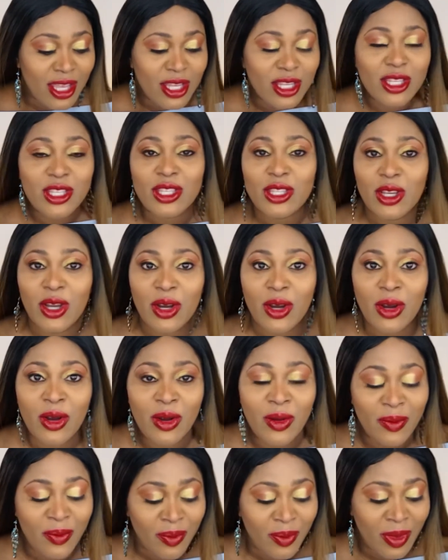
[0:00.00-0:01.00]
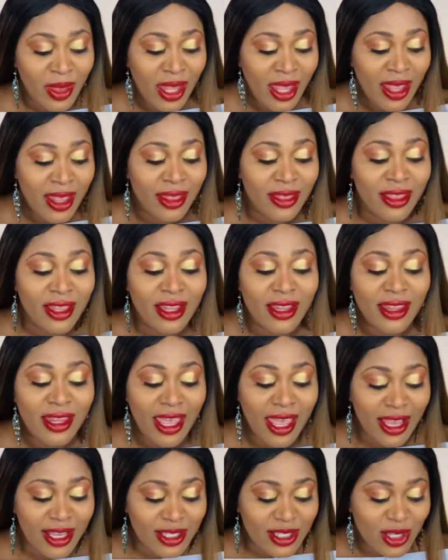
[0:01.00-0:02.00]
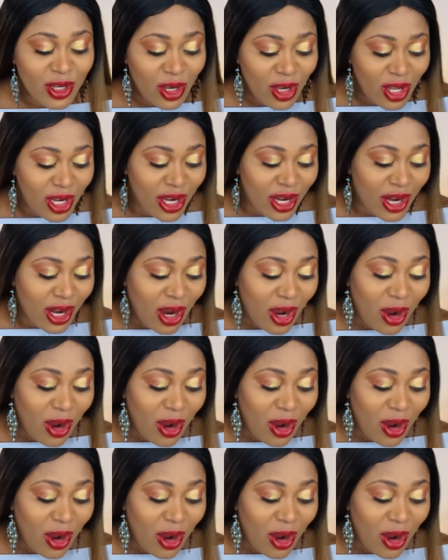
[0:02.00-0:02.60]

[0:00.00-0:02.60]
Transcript: So the next color